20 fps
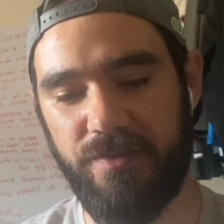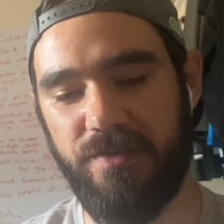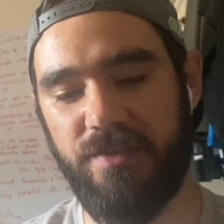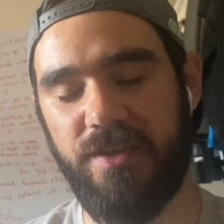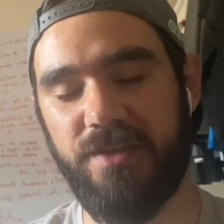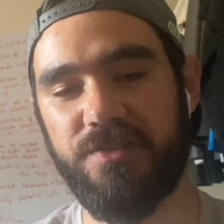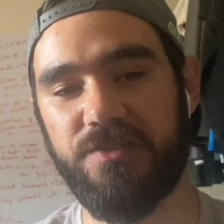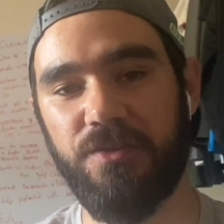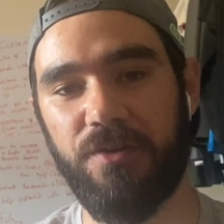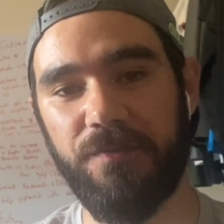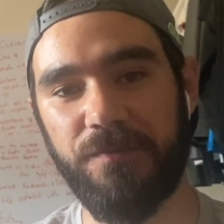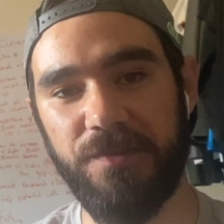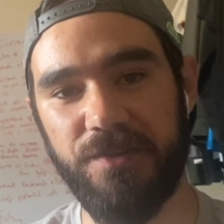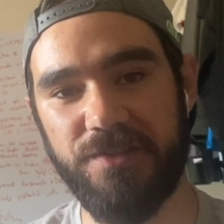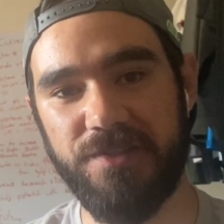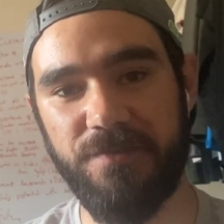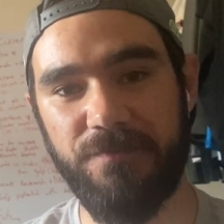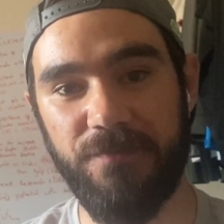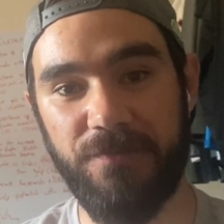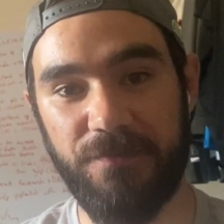their
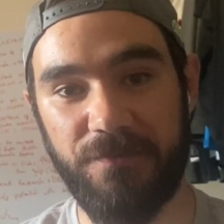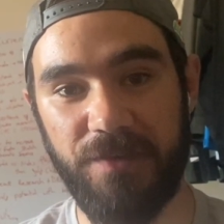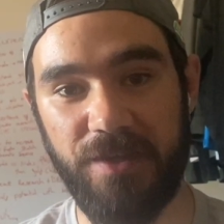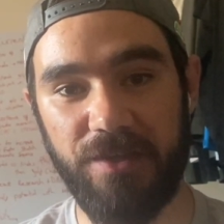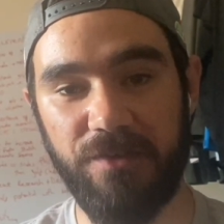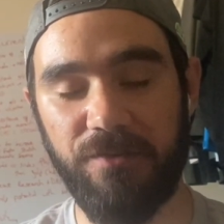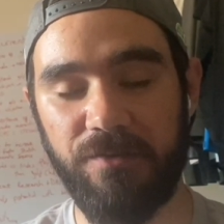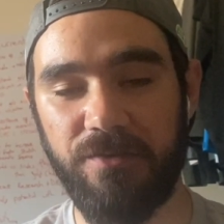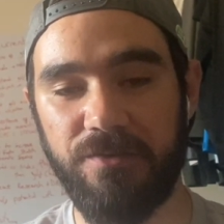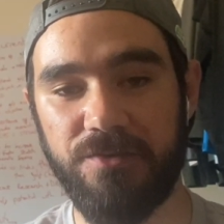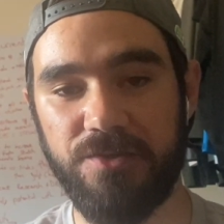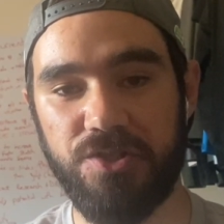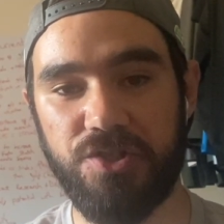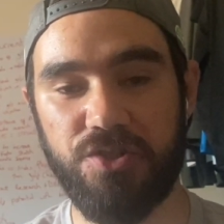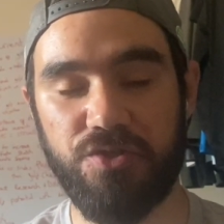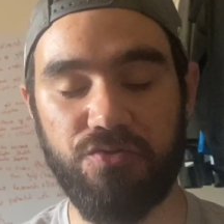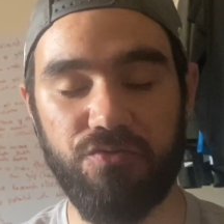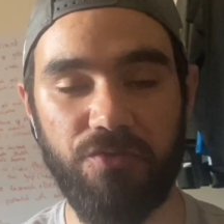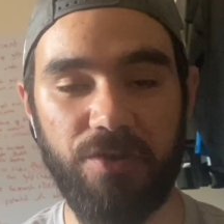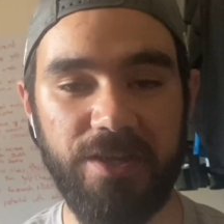softness in feel,
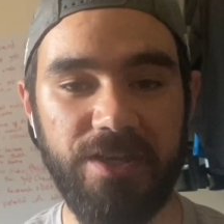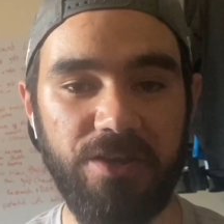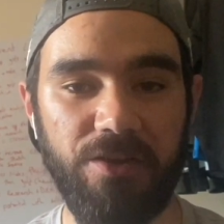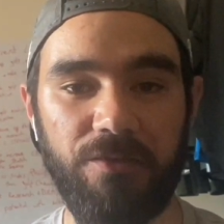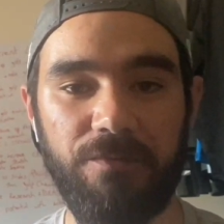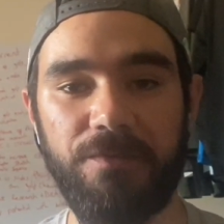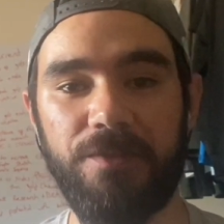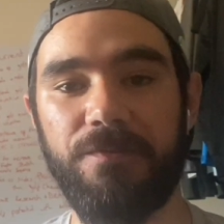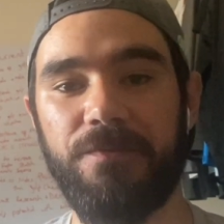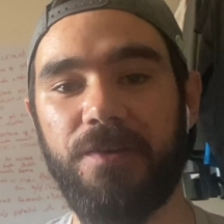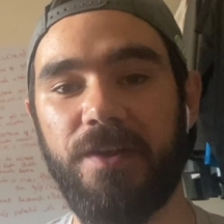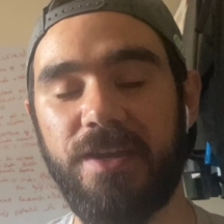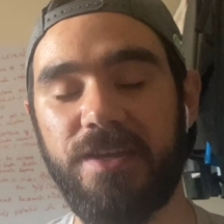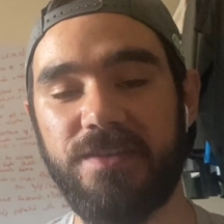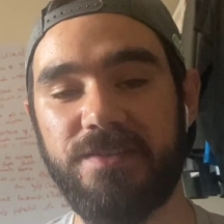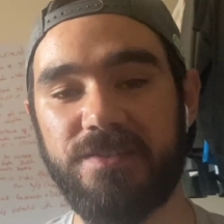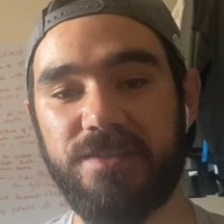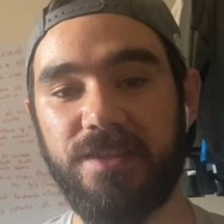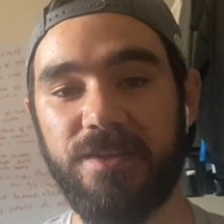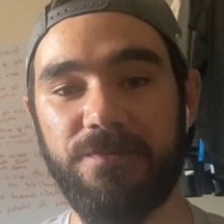straight off the
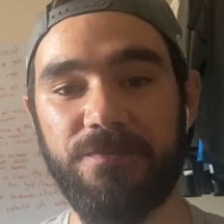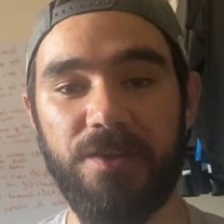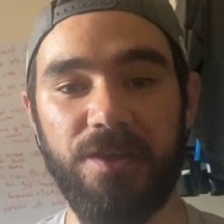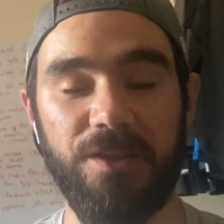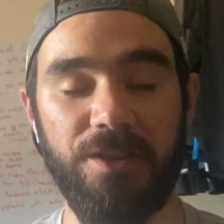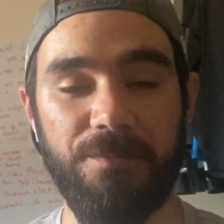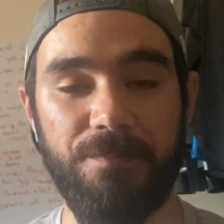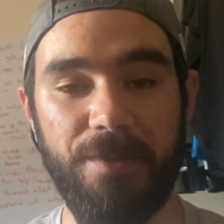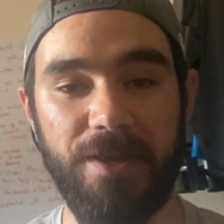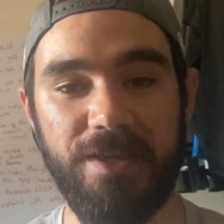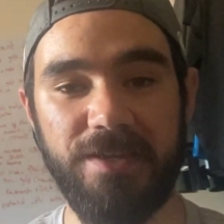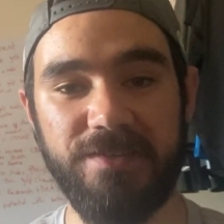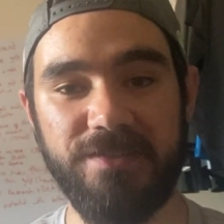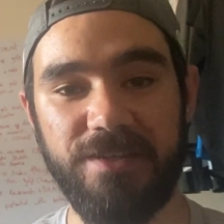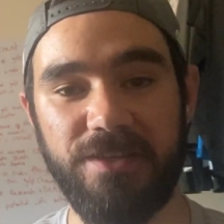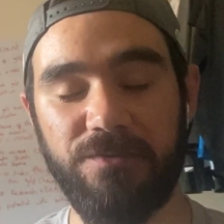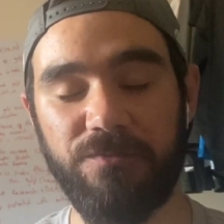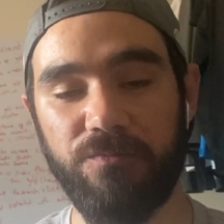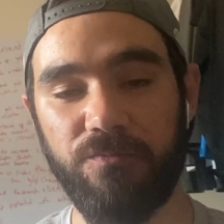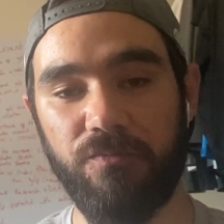face, they felt
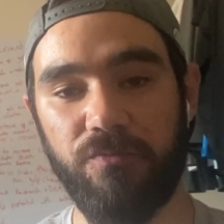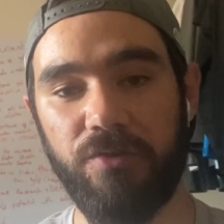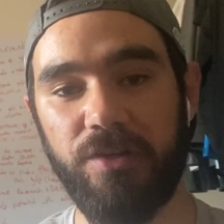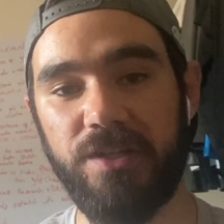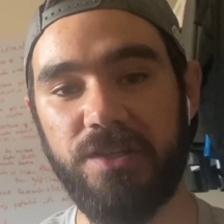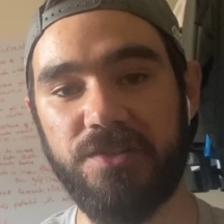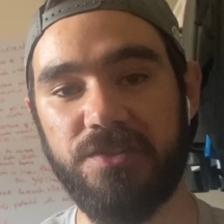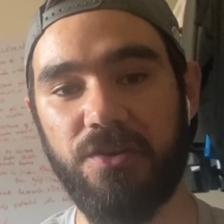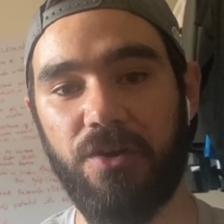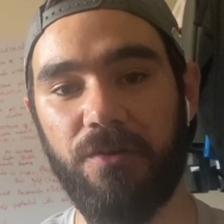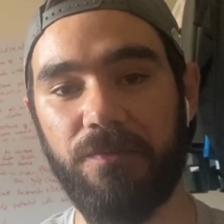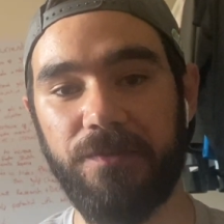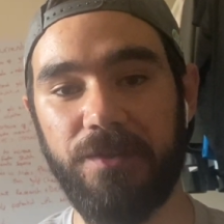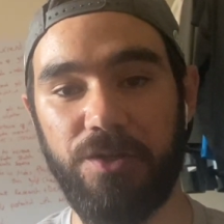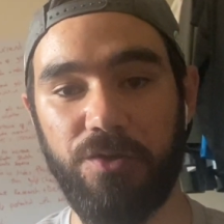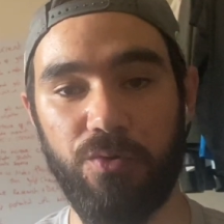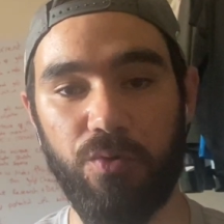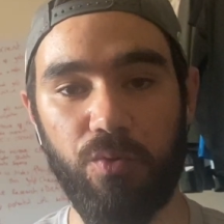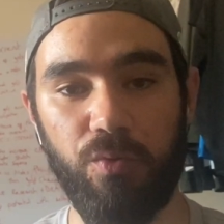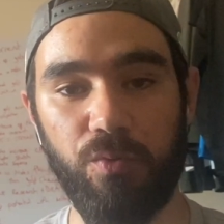amazing, really soft
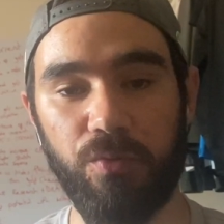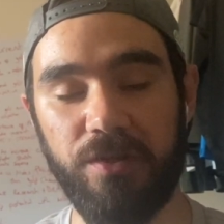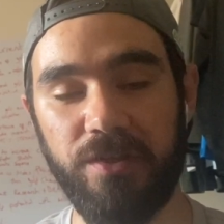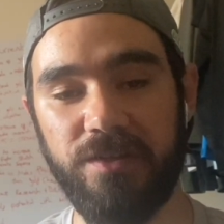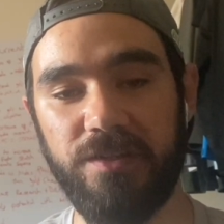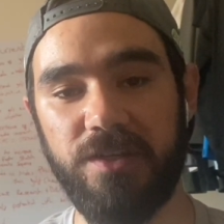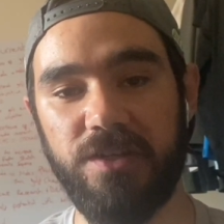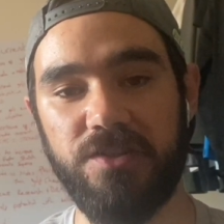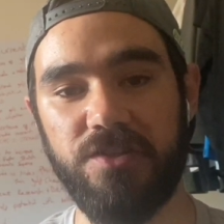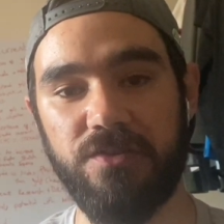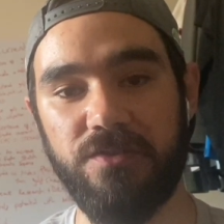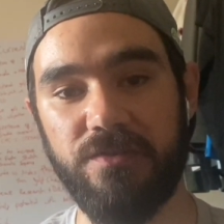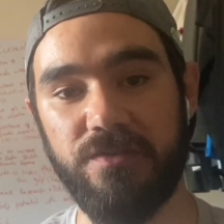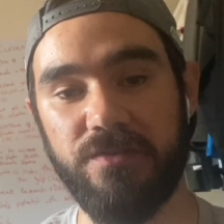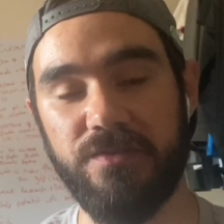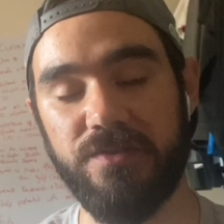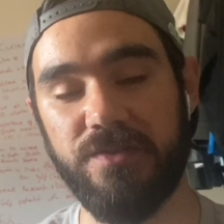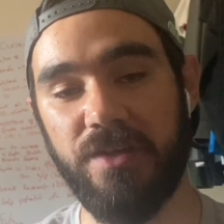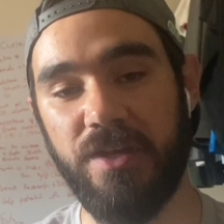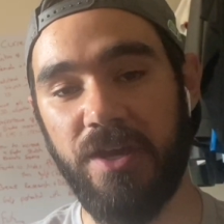in all
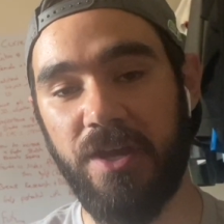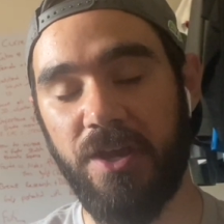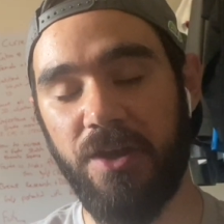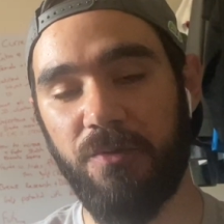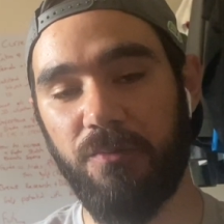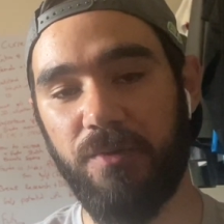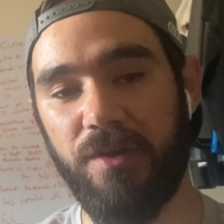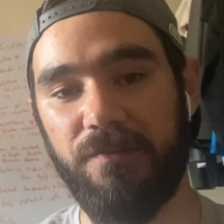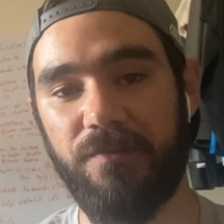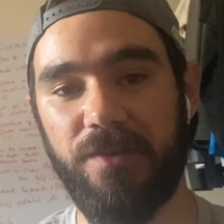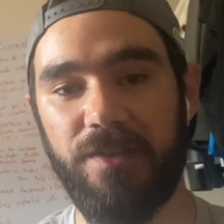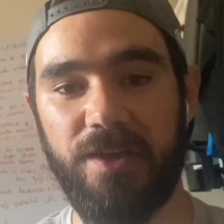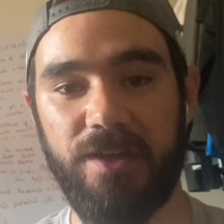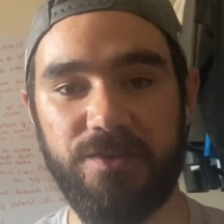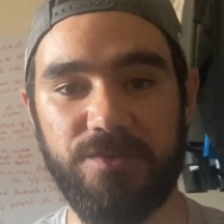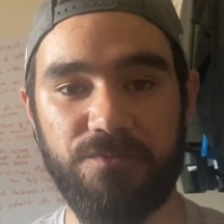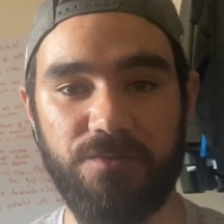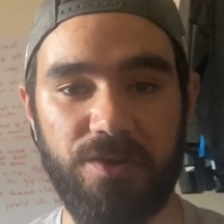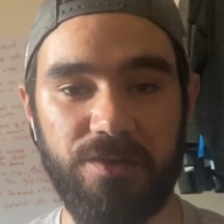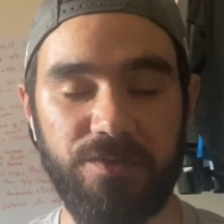conditions, whether
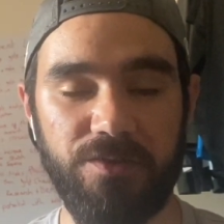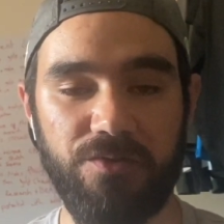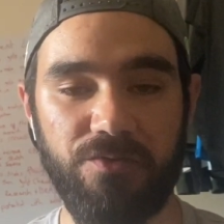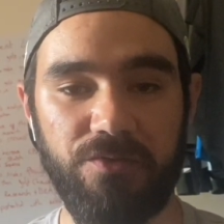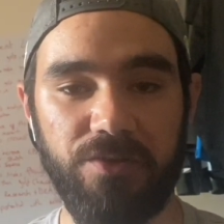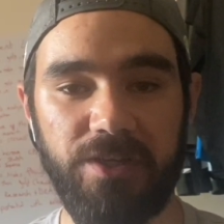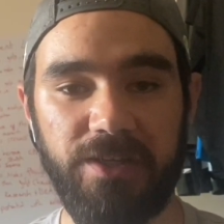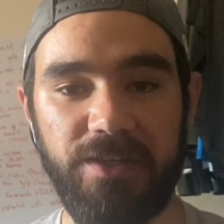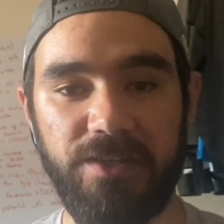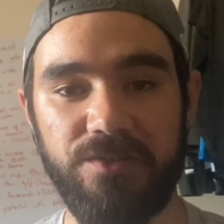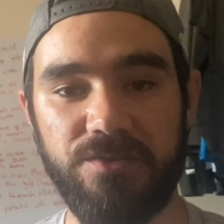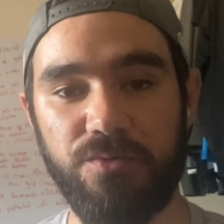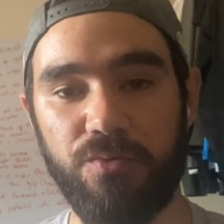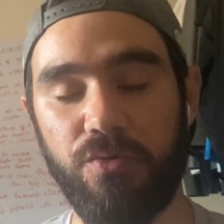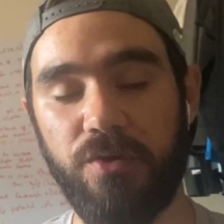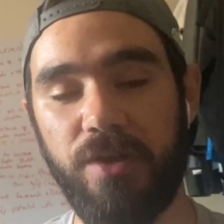that's around the greens or